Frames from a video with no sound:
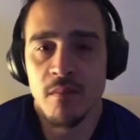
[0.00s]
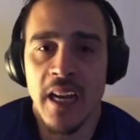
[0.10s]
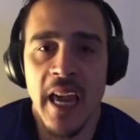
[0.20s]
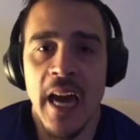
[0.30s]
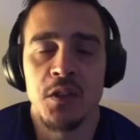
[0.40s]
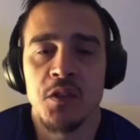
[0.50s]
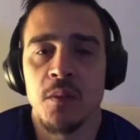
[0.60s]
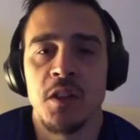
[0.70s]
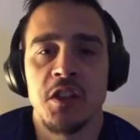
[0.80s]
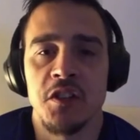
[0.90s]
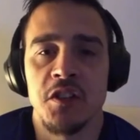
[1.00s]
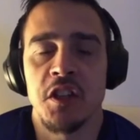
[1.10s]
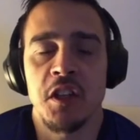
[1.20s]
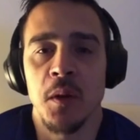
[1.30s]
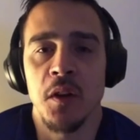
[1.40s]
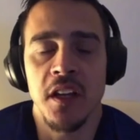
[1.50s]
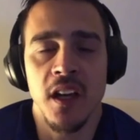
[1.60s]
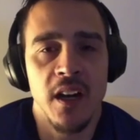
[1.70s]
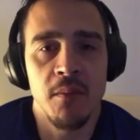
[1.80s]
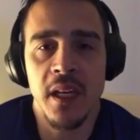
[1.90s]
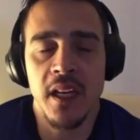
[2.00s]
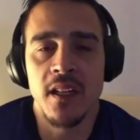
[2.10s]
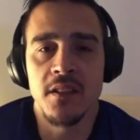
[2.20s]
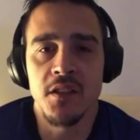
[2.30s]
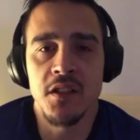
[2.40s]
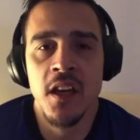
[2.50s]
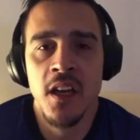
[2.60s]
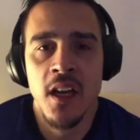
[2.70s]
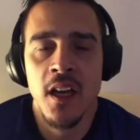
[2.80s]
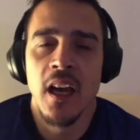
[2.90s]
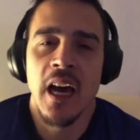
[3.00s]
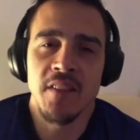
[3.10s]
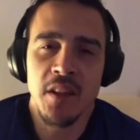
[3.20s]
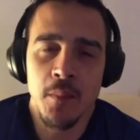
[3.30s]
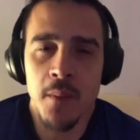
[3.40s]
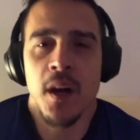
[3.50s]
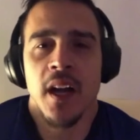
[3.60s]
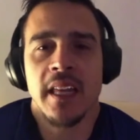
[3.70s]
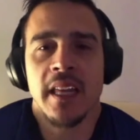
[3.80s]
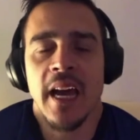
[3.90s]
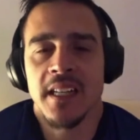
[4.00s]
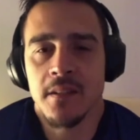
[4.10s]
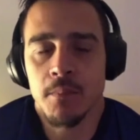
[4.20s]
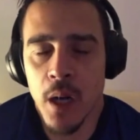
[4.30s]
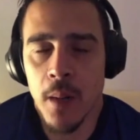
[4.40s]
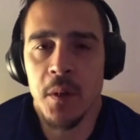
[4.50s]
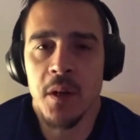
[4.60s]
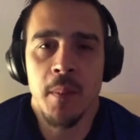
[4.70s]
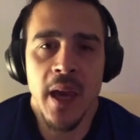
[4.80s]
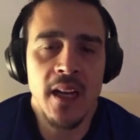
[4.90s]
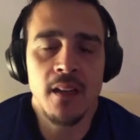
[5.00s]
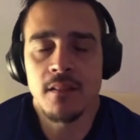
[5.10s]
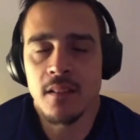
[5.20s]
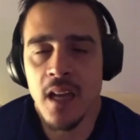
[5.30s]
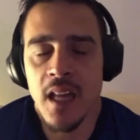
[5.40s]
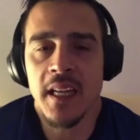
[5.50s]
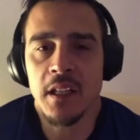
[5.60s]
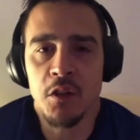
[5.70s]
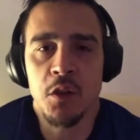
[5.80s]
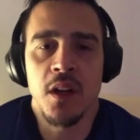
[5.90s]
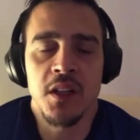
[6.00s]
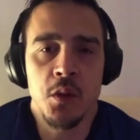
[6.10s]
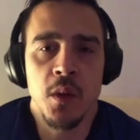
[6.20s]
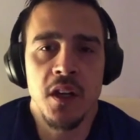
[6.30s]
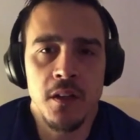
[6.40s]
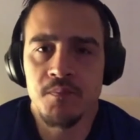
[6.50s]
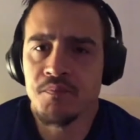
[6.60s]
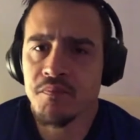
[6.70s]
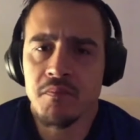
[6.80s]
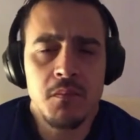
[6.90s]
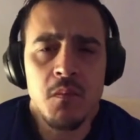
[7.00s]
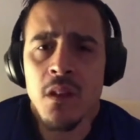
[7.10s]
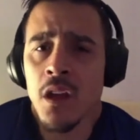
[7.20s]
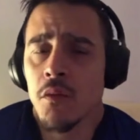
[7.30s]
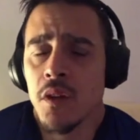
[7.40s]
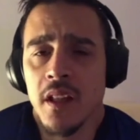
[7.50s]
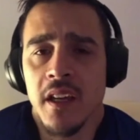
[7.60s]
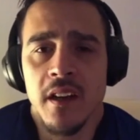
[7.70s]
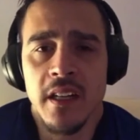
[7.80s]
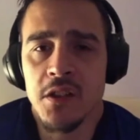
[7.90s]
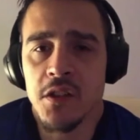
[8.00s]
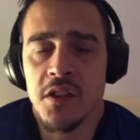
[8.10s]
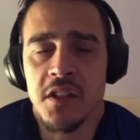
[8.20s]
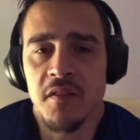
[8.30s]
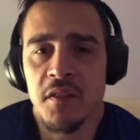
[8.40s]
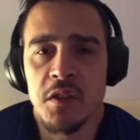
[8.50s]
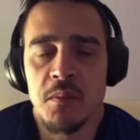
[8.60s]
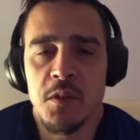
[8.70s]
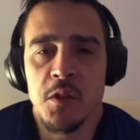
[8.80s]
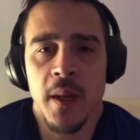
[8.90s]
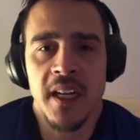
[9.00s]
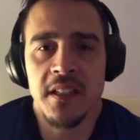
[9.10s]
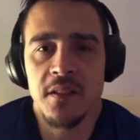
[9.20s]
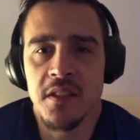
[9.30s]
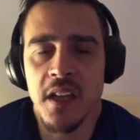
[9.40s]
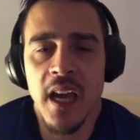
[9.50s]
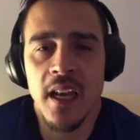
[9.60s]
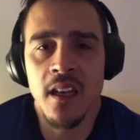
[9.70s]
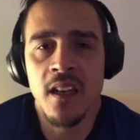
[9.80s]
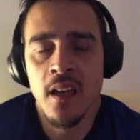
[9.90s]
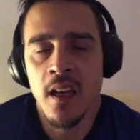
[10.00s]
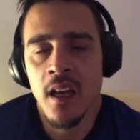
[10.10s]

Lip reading: accounts from the Chelsea community on, because having them on a podcast, proper debate, not like you do on Twitter, you really hear interesting views and perspectives, and